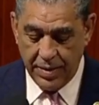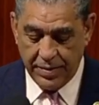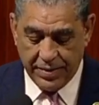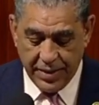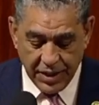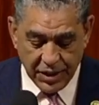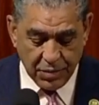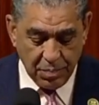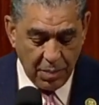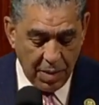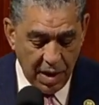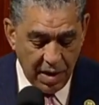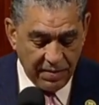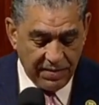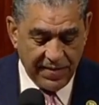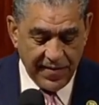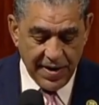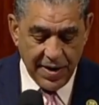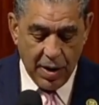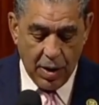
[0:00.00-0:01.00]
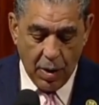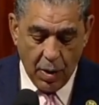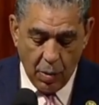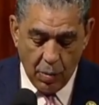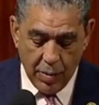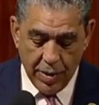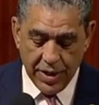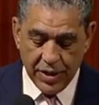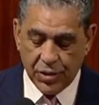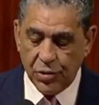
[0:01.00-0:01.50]
This month and
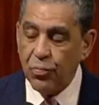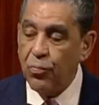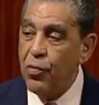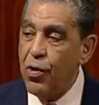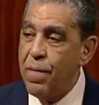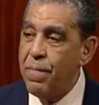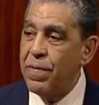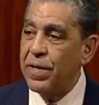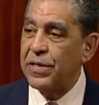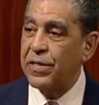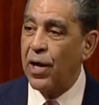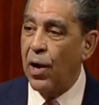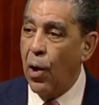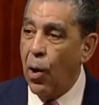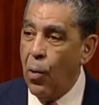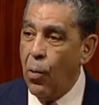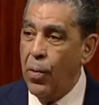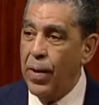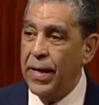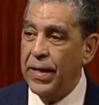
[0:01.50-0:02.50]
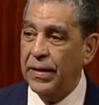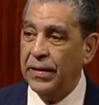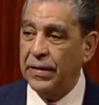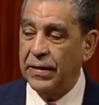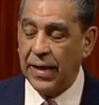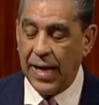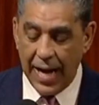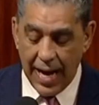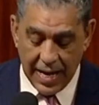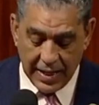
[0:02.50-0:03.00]
always, we must
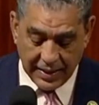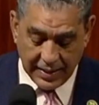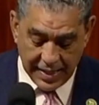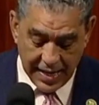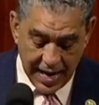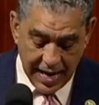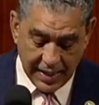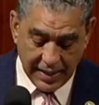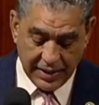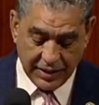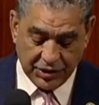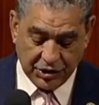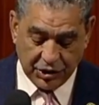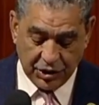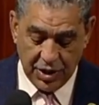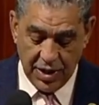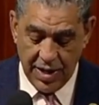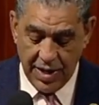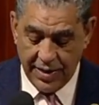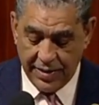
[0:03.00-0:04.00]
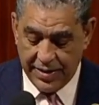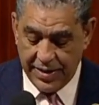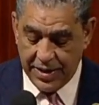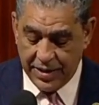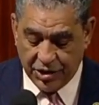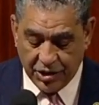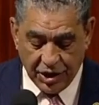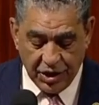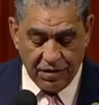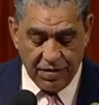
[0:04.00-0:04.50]
always acknowledge the
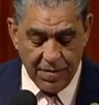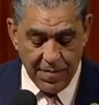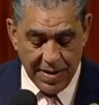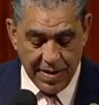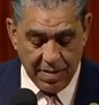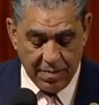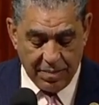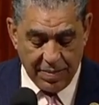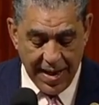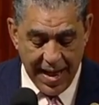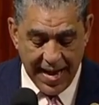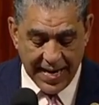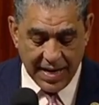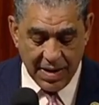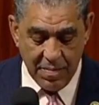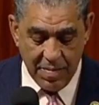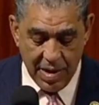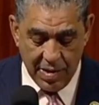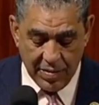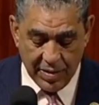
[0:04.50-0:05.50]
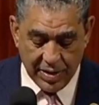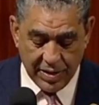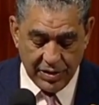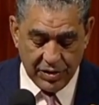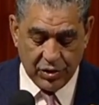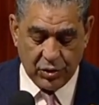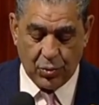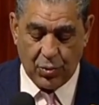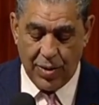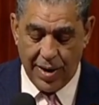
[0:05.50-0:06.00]
achievement of Black
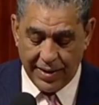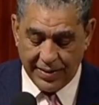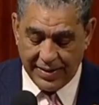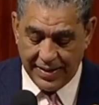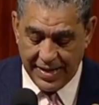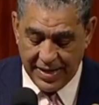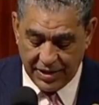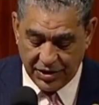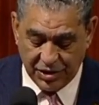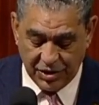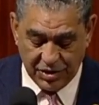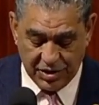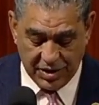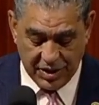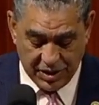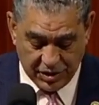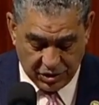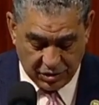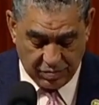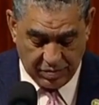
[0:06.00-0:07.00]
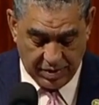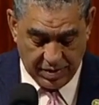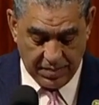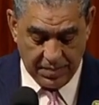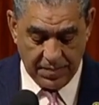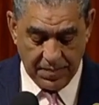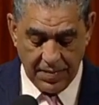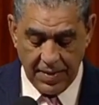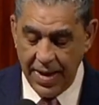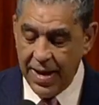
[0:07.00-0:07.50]
Americans throughout the nation's history.
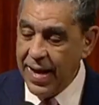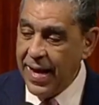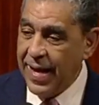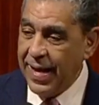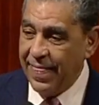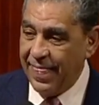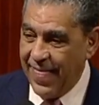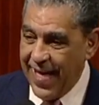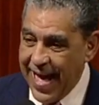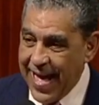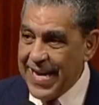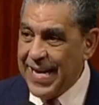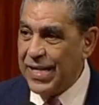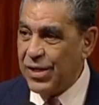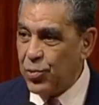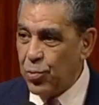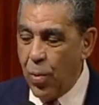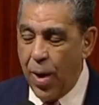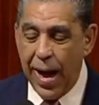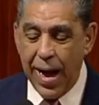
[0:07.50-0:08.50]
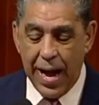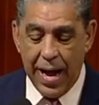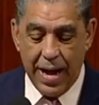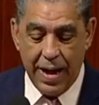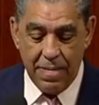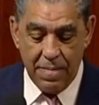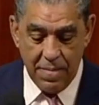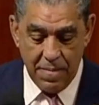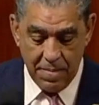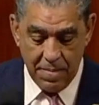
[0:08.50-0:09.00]
That is why,